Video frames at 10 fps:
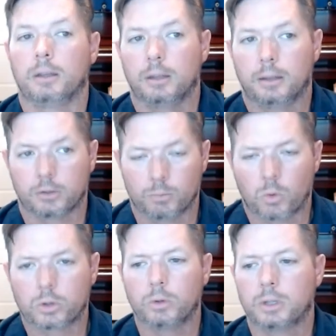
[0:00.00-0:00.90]
There's more
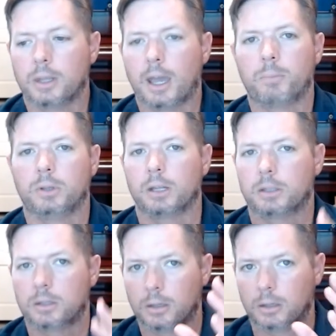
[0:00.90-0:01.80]
to it than that, but that's
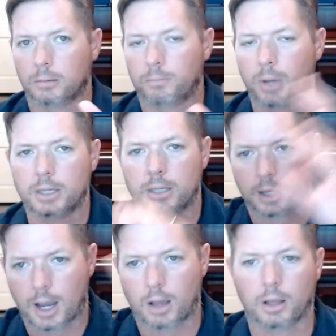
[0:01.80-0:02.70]
the basic
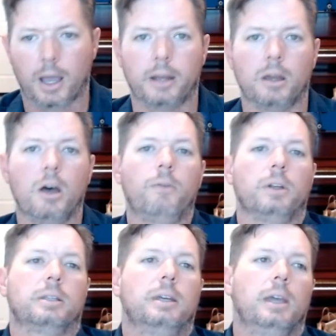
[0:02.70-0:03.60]
outline of it.
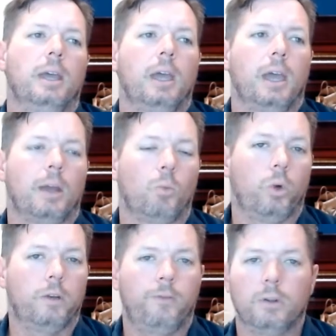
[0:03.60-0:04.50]
And
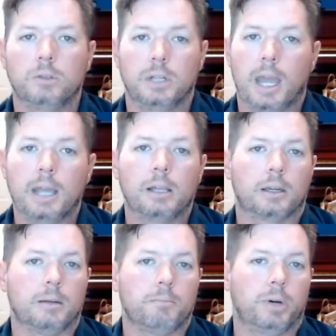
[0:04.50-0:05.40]
Whitefield's an
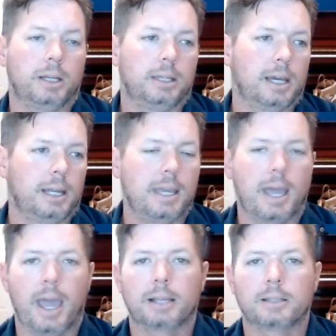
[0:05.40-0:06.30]
Anglican, but yet he
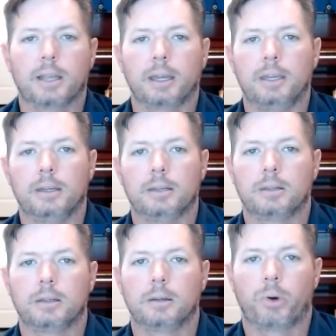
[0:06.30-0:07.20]
acts like he is
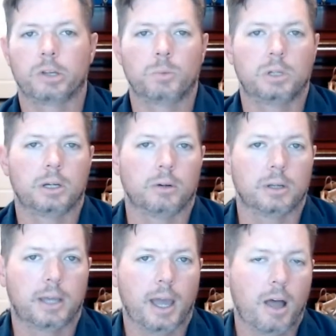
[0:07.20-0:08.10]
a Presbyterian
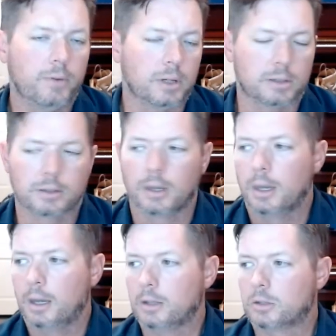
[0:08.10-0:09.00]
Calvinist.
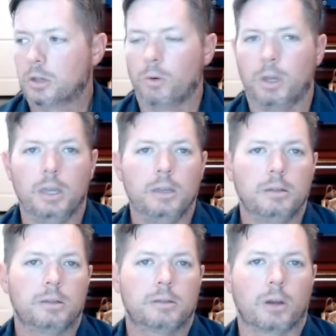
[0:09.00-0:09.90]
And so he's
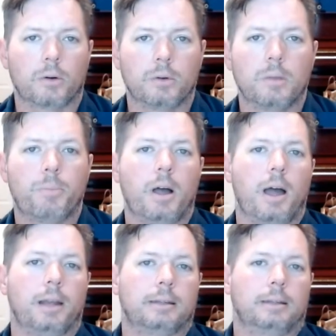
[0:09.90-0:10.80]
stirring the
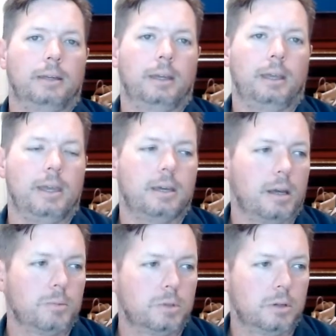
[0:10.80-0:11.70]
pot. He
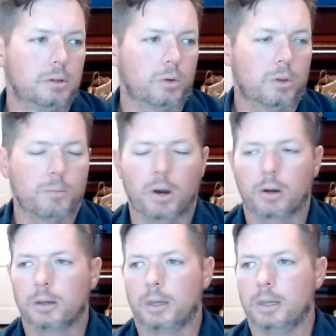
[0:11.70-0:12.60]
comes to North America.
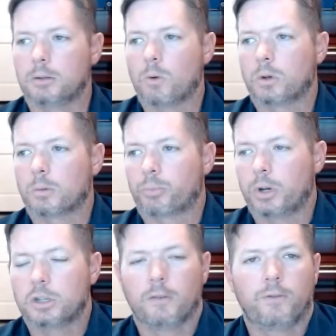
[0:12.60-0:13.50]
He is going to
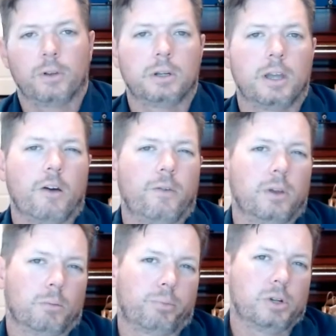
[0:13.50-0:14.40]
preach in Philadelphia. He'll
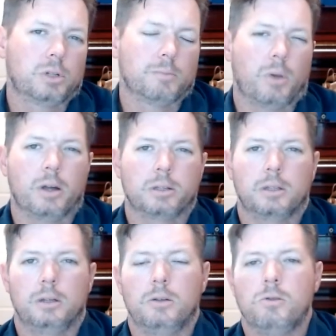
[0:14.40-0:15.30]
preach in Boston,
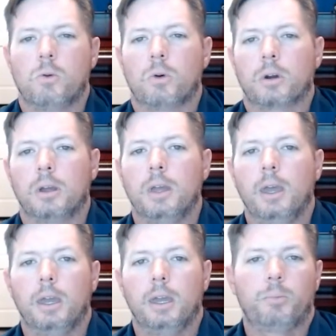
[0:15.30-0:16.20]
New York.
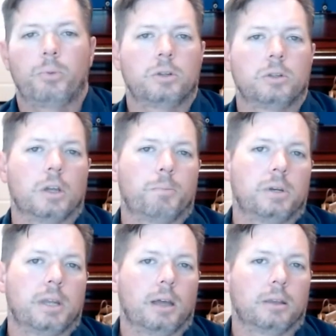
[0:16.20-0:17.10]
He preaches up and
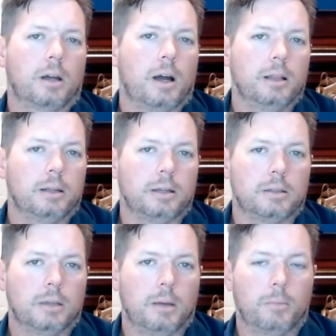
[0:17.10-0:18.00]
down the colonies.
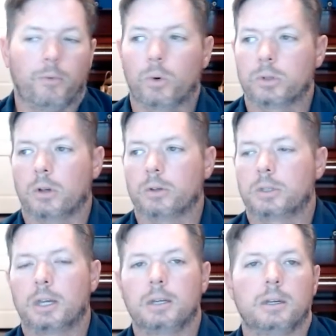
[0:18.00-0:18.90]
And before it's all
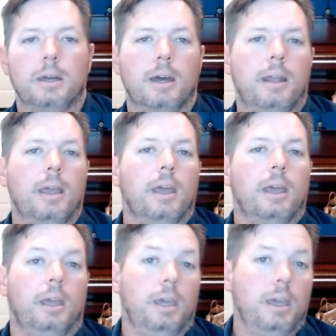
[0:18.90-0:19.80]
said and done,
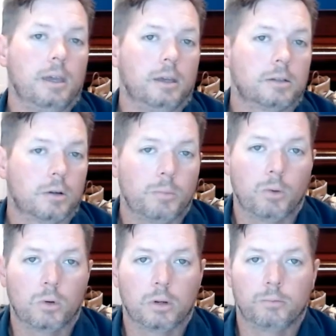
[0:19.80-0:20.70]
he is going to be
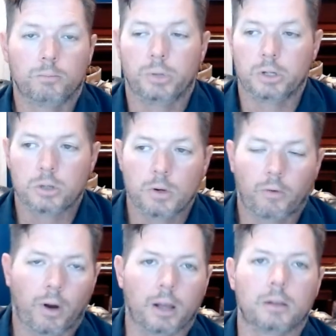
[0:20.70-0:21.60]
one of Benjamin
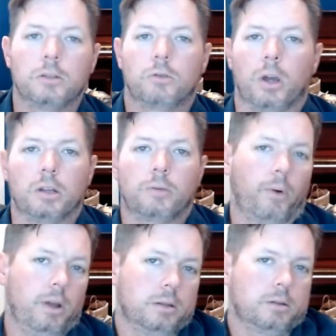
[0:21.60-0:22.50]
Franklin's greatest
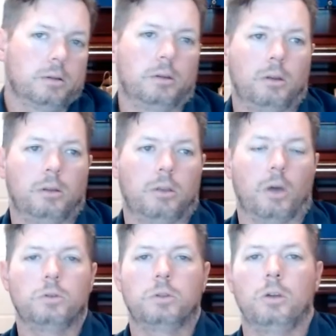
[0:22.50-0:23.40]
friends.
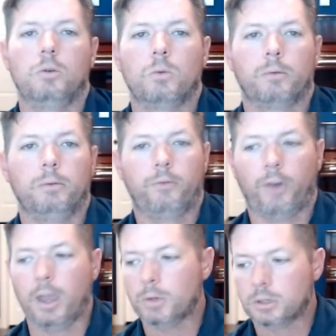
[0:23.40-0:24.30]
Those two were
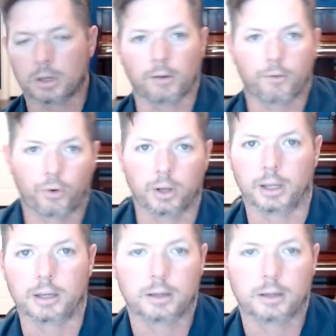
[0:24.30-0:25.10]
famously friendly.